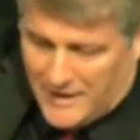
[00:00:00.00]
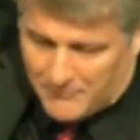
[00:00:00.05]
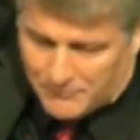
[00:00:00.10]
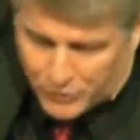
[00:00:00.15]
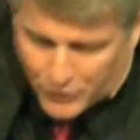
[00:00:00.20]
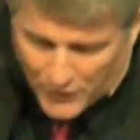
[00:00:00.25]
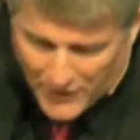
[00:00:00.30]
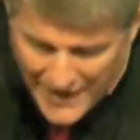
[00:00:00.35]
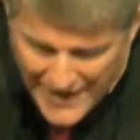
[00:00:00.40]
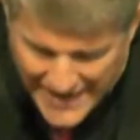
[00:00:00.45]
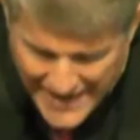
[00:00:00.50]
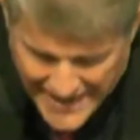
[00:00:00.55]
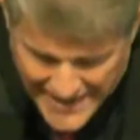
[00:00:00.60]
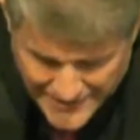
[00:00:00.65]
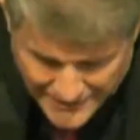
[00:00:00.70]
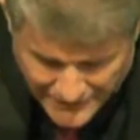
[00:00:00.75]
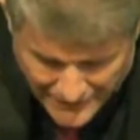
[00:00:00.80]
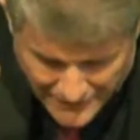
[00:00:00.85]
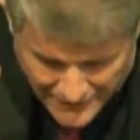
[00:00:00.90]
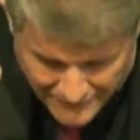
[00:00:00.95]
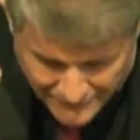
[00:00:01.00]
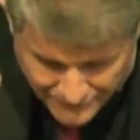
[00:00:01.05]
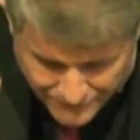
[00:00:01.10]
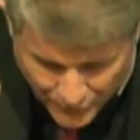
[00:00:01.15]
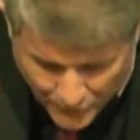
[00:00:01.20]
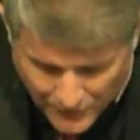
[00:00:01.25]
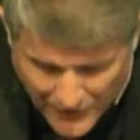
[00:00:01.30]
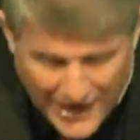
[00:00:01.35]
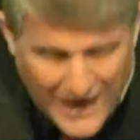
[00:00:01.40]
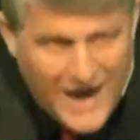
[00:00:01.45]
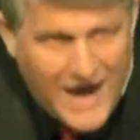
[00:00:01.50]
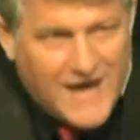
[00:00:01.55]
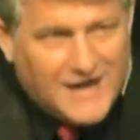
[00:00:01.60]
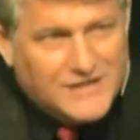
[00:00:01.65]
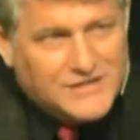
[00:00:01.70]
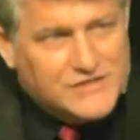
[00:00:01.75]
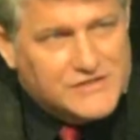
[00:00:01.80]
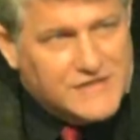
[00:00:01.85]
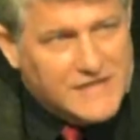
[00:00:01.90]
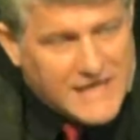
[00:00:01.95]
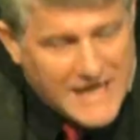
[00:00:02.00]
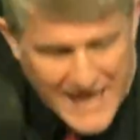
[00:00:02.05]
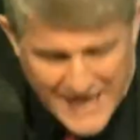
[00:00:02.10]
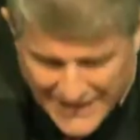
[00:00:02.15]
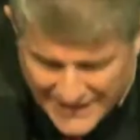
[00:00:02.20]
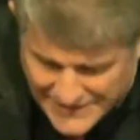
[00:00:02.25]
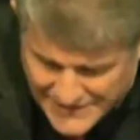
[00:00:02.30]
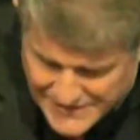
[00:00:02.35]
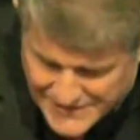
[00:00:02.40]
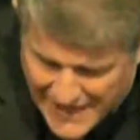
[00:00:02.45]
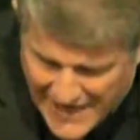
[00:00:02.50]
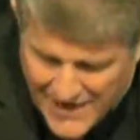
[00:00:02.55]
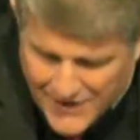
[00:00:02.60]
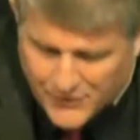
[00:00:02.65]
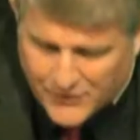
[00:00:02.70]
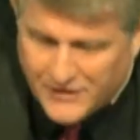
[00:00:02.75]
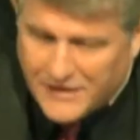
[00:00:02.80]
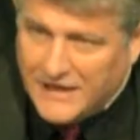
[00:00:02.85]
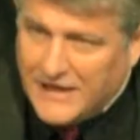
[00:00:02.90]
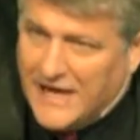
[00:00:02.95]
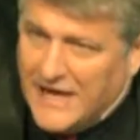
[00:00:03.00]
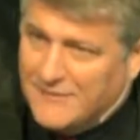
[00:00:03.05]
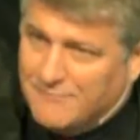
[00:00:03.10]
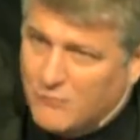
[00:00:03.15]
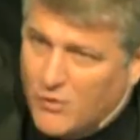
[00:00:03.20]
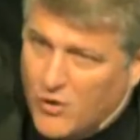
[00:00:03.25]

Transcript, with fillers: praying for honesty and integrity and